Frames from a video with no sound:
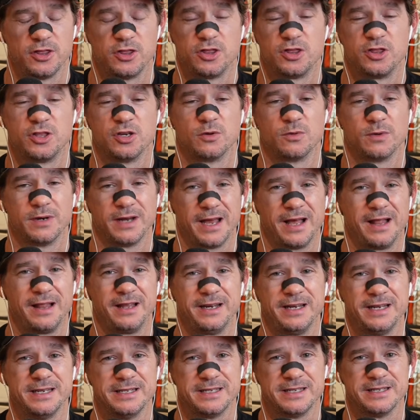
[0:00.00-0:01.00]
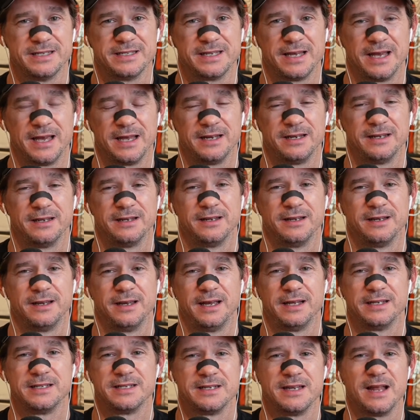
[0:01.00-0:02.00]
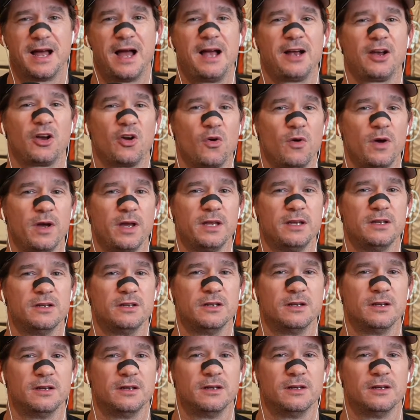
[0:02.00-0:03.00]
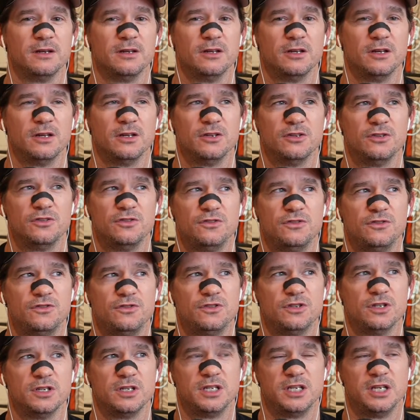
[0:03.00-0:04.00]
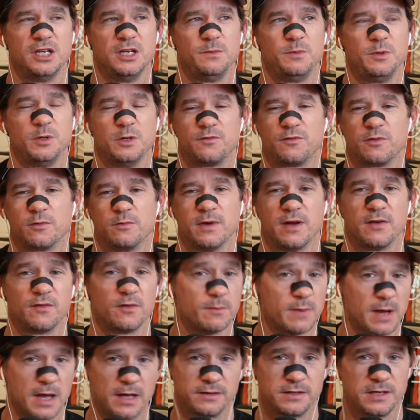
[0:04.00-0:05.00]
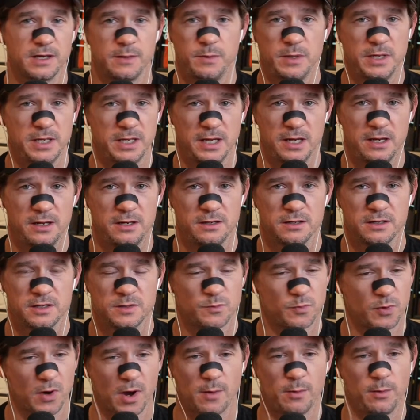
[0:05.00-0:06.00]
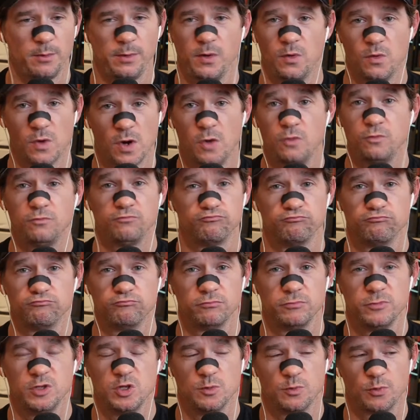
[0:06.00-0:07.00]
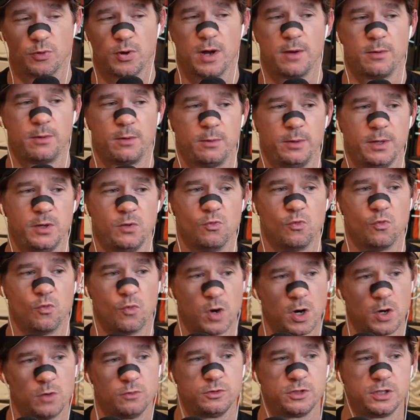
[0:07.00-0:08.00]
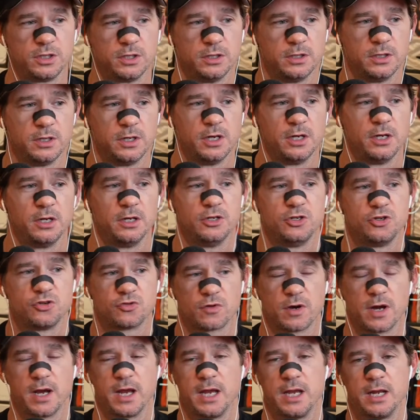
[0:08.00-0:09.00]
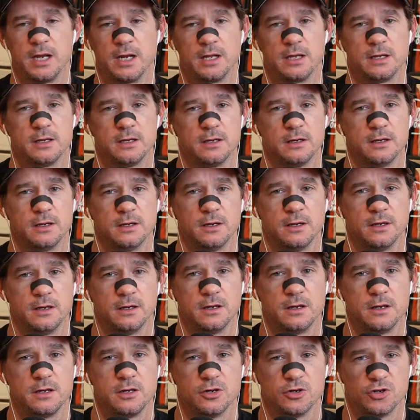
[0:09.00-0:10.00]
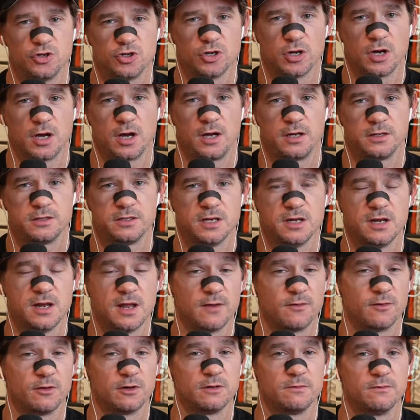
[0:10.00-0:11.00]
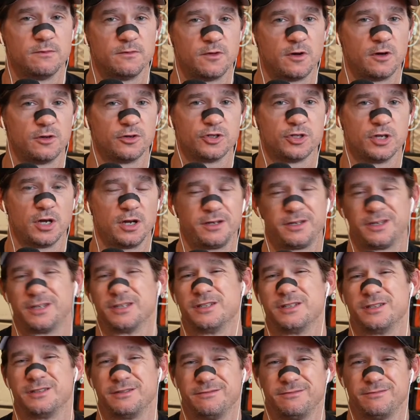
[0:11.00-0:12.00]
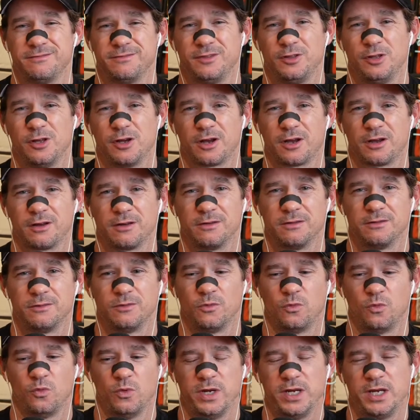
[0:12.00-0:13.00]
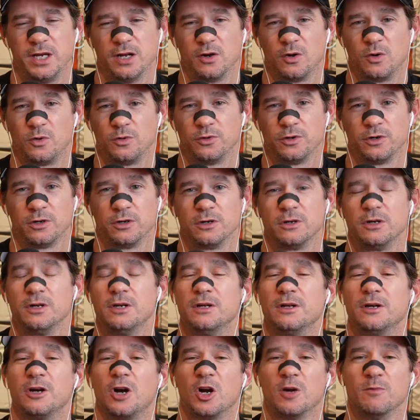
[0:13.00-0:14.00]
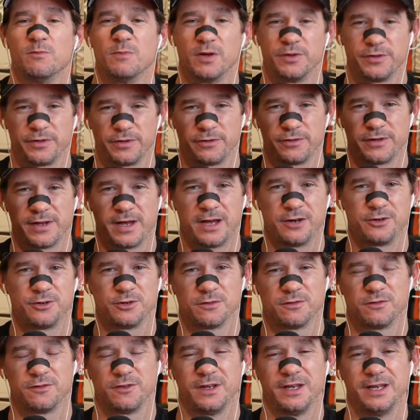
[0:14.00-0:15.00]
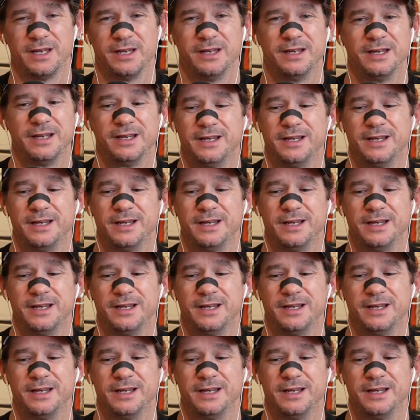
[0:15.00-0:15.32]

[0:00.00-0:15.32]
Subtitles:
the reality is that it's not going to keep you from ever mouth taping again. Probably won't. You probably won't train your jaw to never fall shut because, look, we get older, our muscles atrophy,